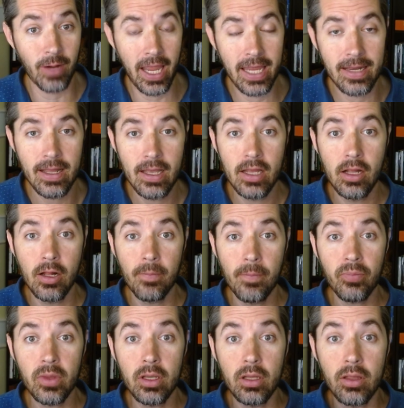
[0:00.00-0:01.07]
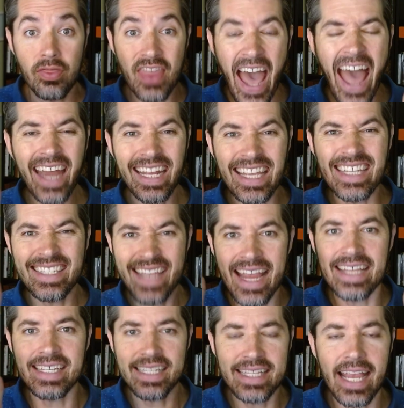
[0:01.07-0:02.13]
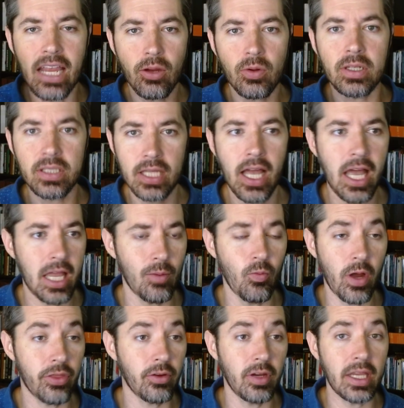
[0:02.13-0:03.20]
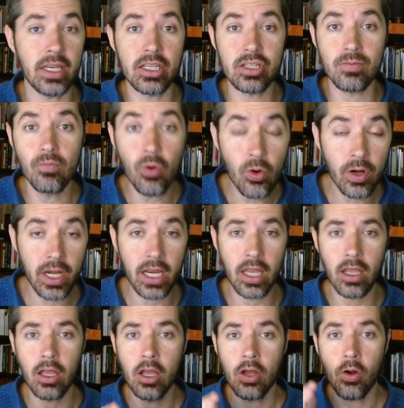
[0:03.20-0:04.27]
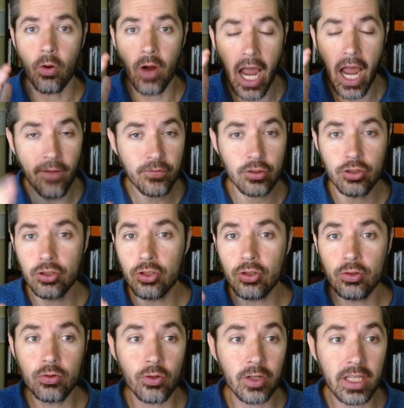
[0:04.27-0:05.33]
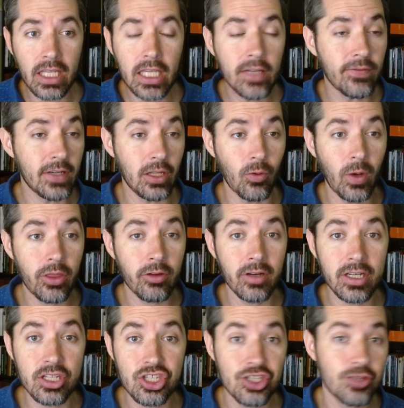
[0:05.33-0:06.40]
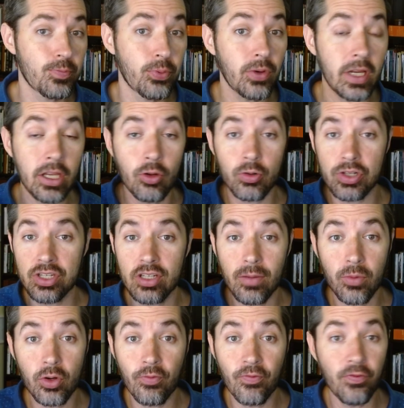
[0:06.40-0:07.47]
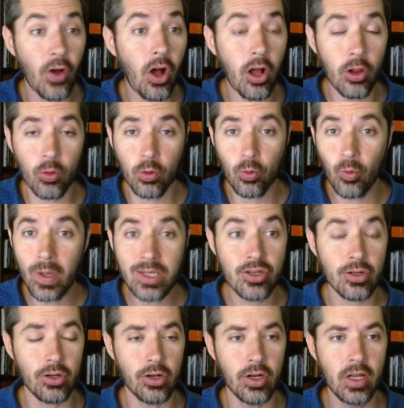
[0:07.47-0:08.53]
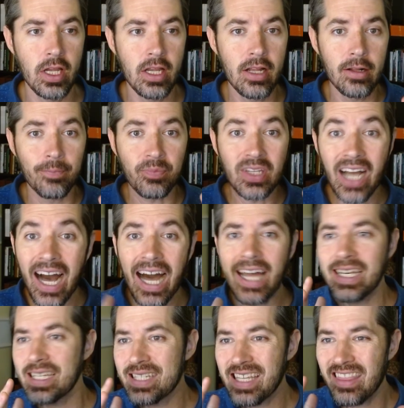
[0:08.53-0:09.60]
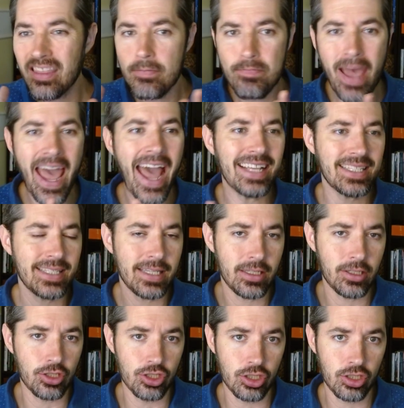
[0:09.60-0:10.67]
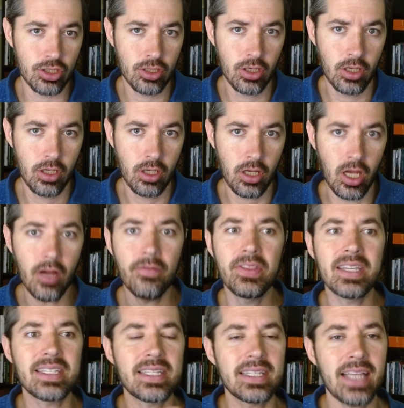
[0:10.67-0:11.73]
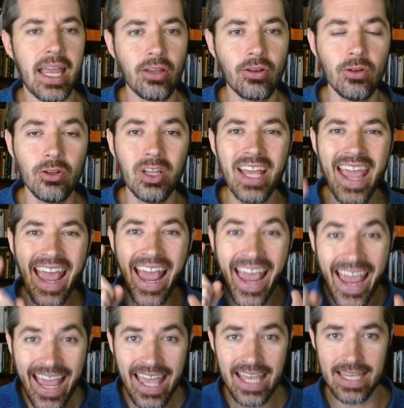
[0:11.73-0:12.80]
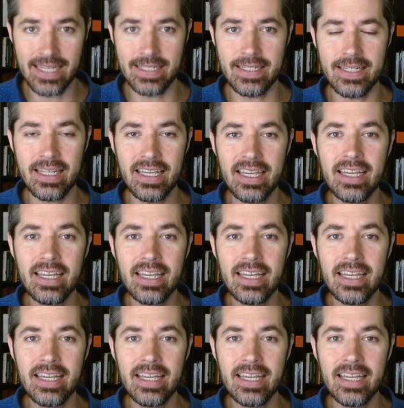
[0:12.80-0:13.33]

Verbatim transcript: right? That is a sacred time, whether it is morning or afternoon or evening, whether it is spring or summer, fall or winter. God is in the passage of this cycle, and